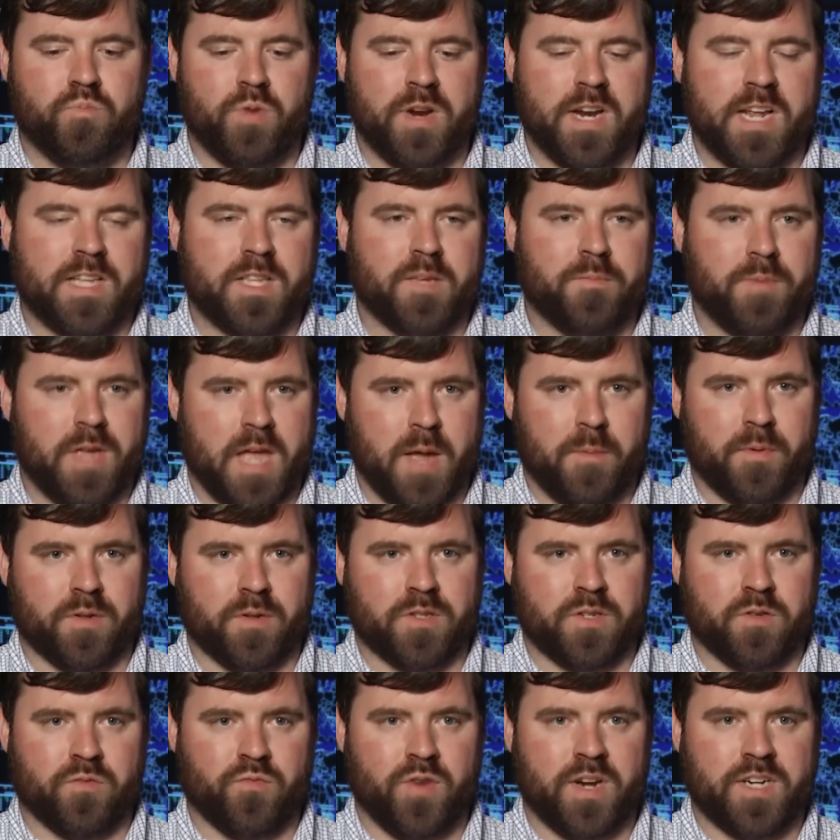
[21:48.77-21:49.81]
We need to be able
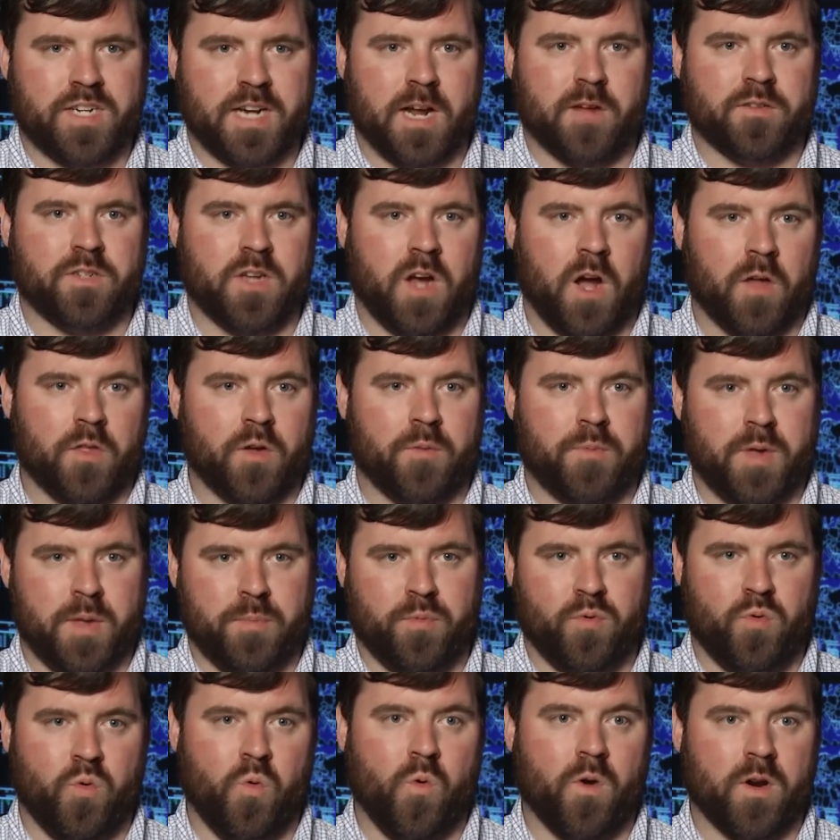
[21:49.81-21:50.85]
to reach out to other
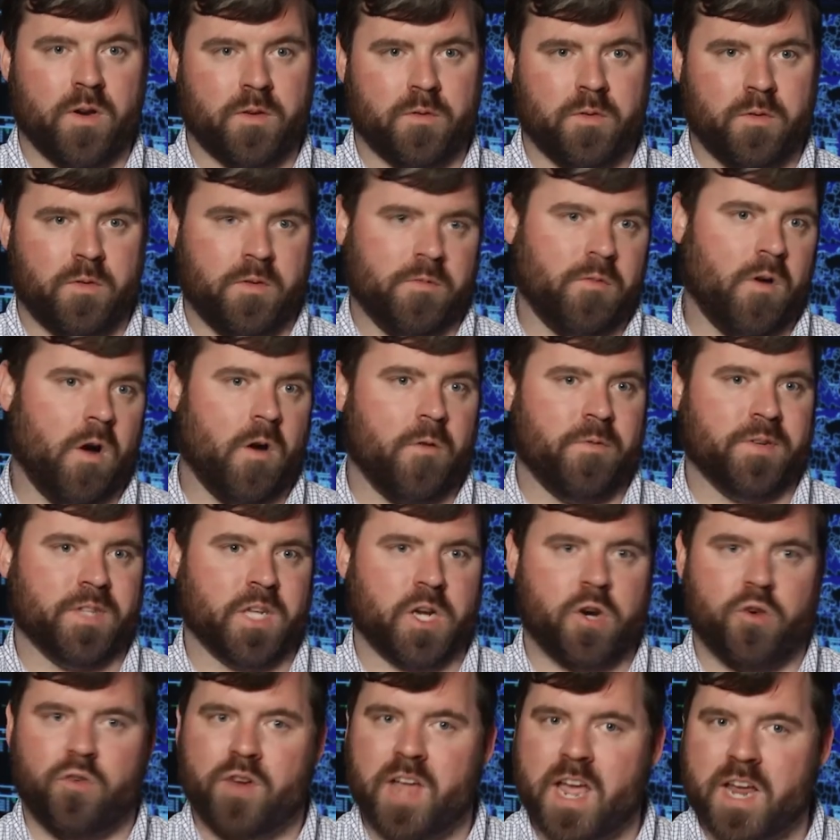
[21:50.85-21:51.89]
people who are in, involved with the
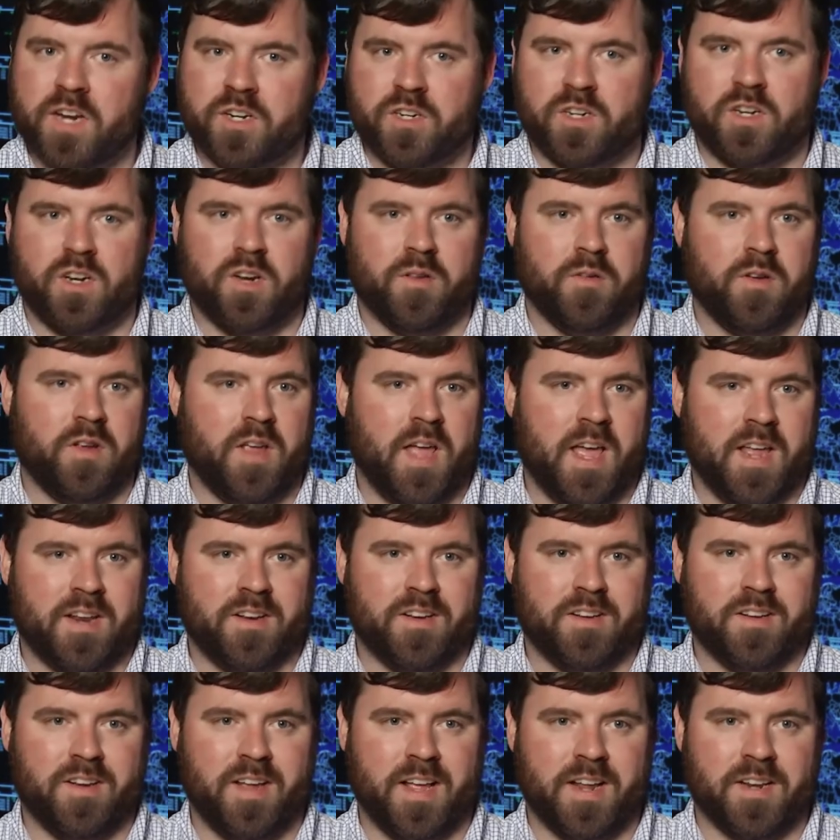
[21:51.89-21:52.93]
creation
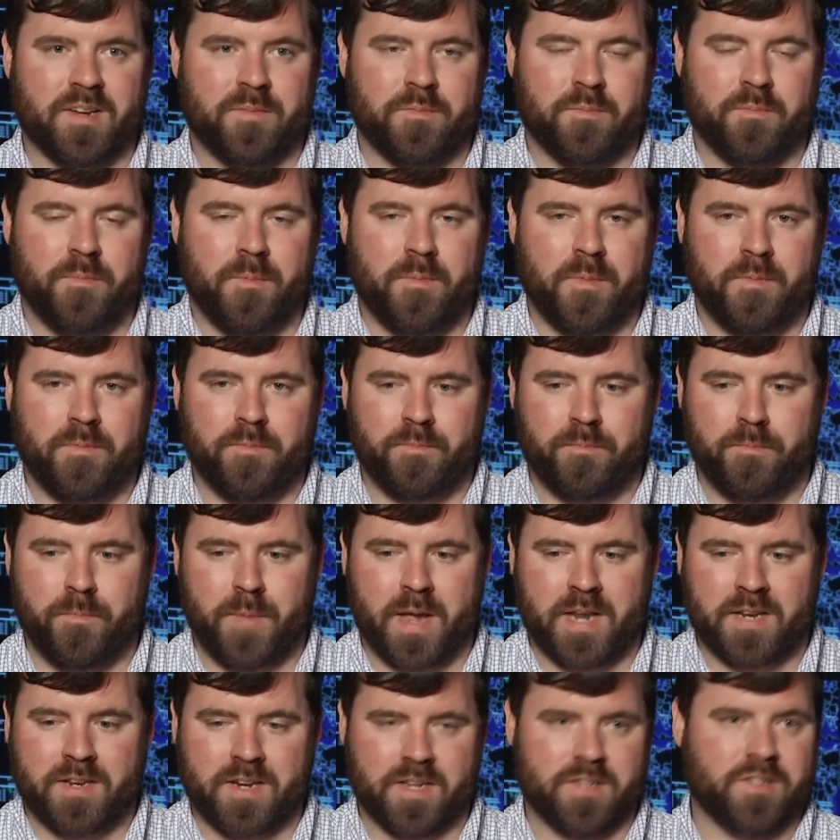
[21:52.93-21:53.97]
and, and
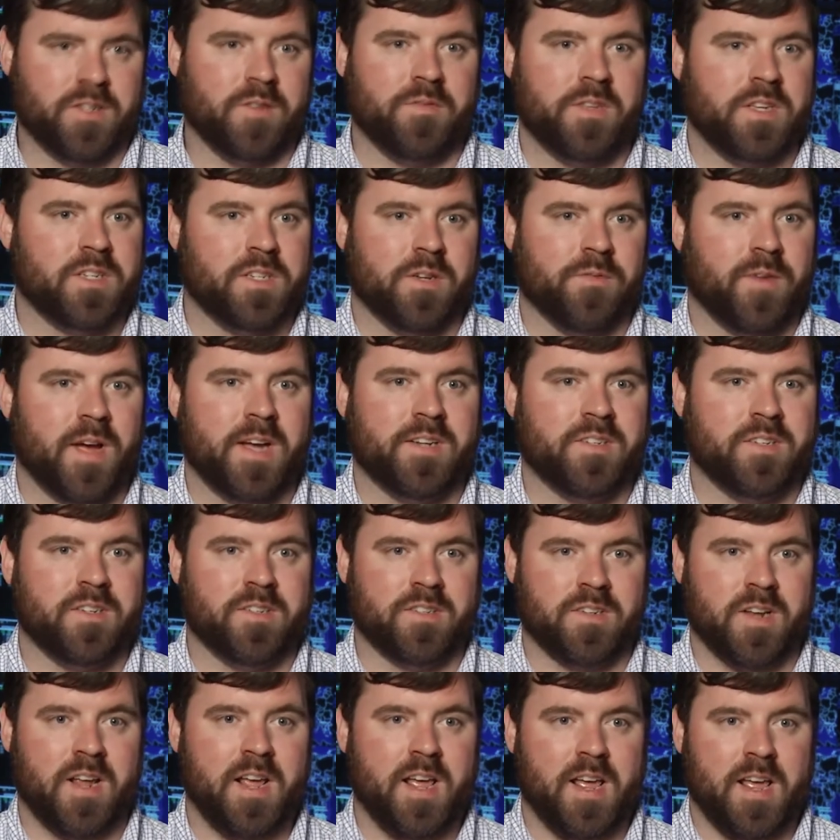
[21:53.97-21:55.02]
maintenance of these
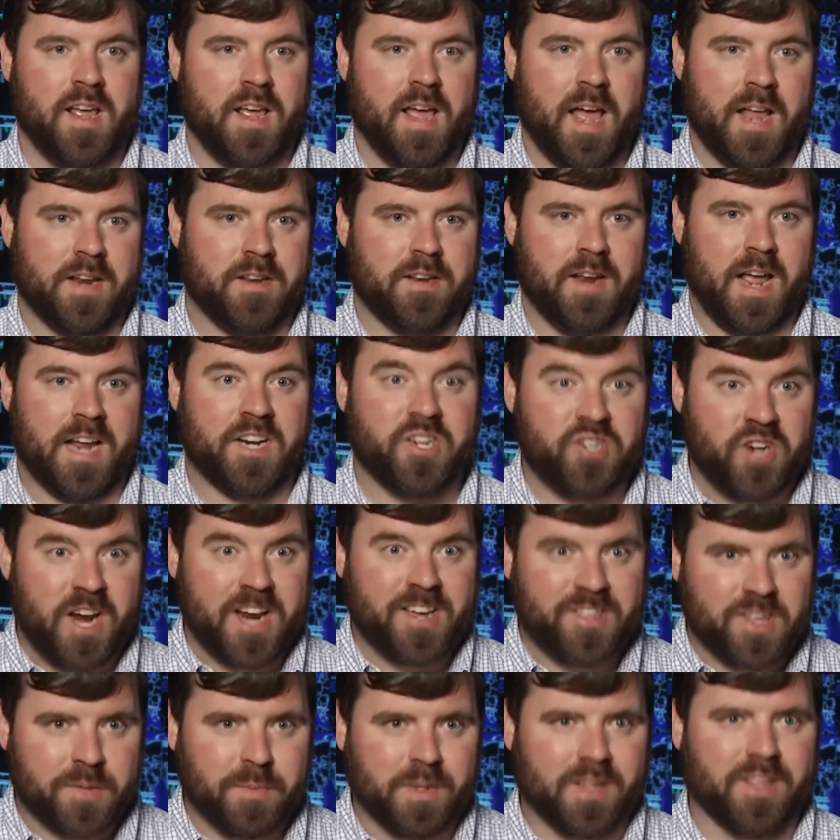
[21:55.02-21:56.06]
devices and, and
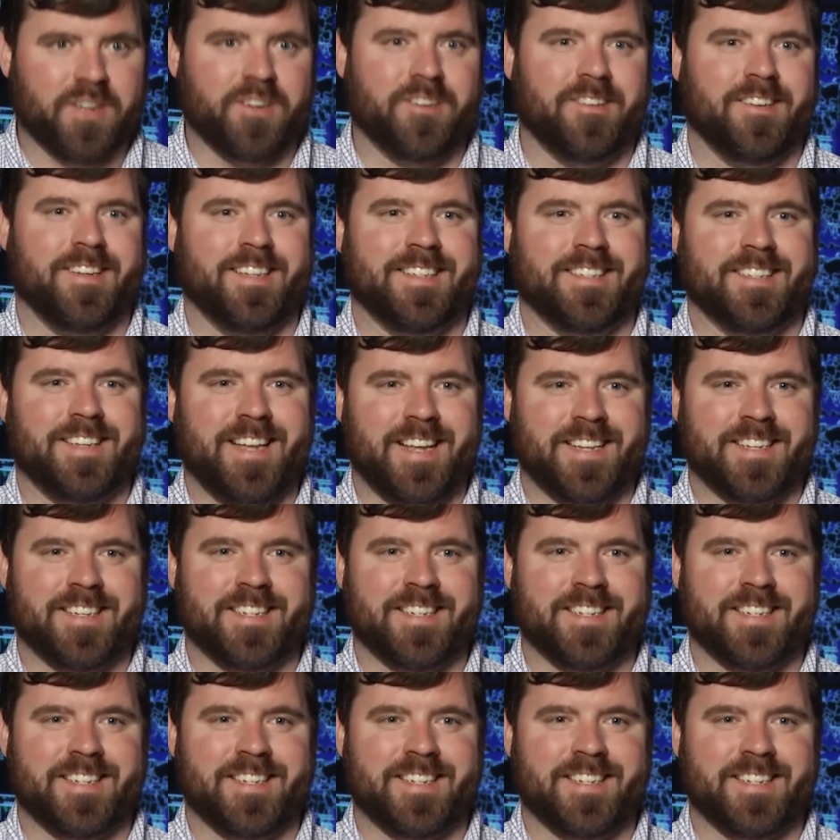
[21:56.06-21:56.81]
shake them a little and, and